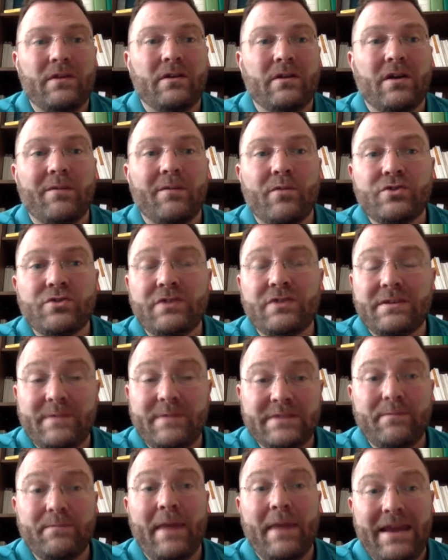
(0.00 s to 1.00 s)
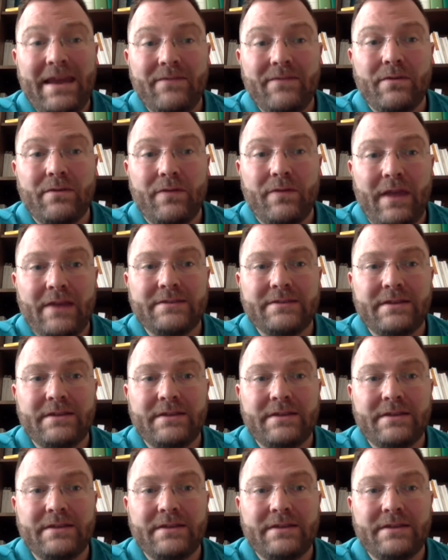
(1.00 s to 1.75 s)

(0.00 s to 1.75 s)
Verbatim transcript: commercialized, because many of the things in,